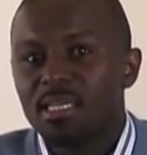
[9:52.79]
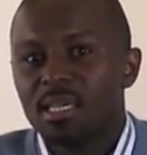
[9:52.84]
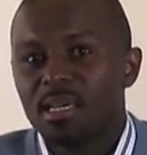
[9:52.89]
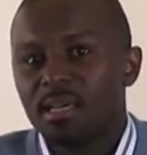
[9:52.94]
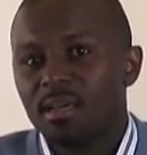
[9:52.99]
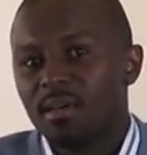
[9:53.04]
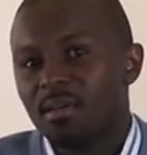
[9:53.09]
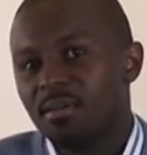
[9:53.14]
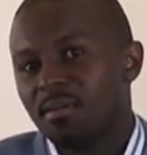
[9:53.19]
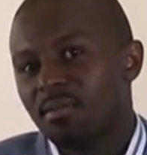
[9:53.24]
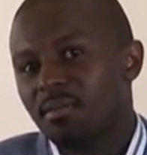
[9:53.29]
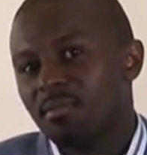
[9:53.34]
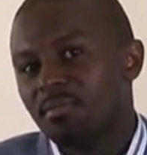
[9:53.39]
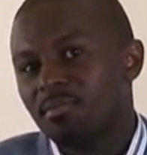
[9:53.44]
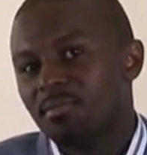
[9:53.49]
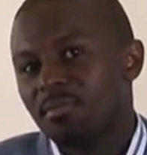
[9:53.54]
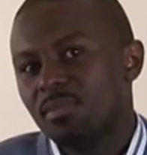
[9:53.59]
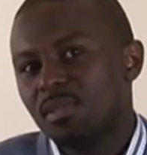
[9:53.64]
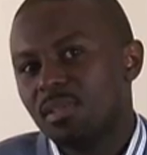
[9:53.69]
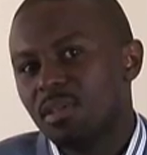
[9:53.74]

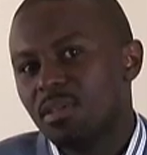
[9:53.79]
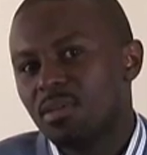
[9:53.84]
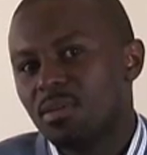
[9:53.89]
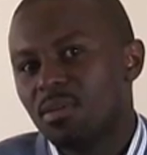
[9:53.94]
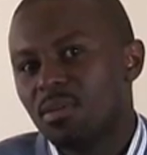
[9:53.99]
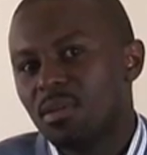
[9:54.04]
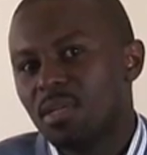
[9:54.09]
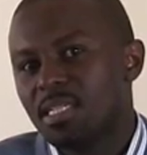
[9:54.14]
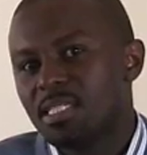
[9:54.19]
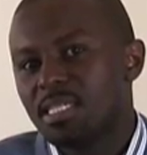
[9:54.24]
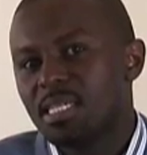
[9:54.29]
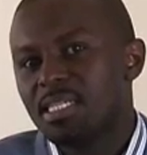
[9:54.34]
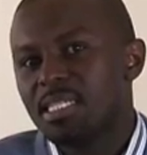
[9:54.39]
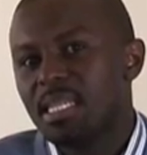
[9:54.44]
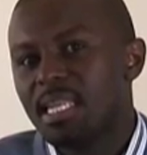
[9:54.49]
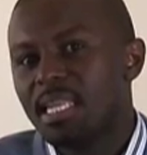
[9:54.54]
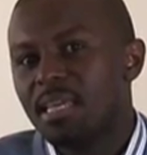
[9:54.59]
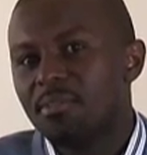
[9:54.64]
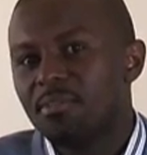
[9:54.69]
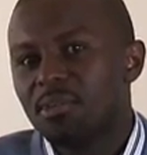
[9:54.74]
a
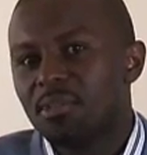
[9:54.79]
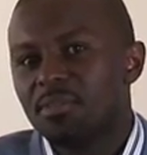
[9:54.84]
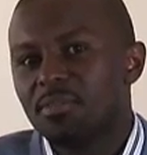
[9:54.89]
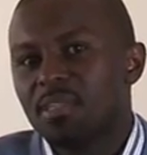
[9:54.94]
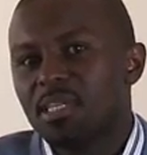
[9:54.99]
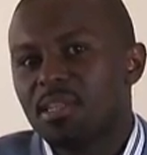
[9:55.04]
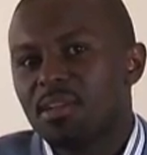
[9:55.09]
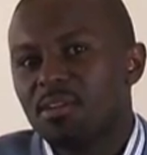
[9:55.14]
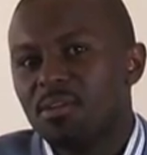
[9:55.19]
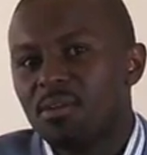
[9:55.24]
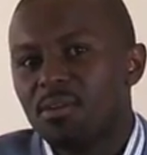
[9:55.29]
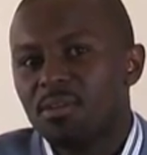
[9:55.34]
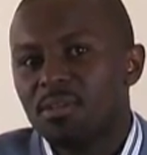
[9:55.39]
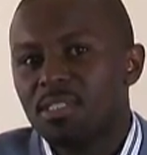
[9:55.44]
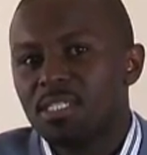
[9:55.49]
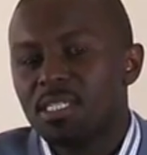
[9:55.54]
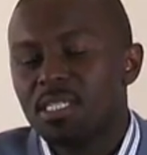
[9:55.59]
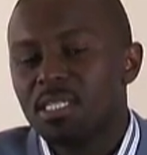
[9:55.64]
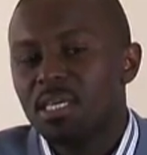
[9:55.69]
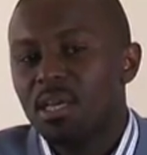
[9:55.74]
certain level of
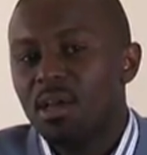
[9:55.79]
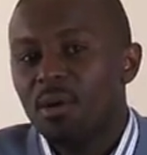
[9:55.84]
technology,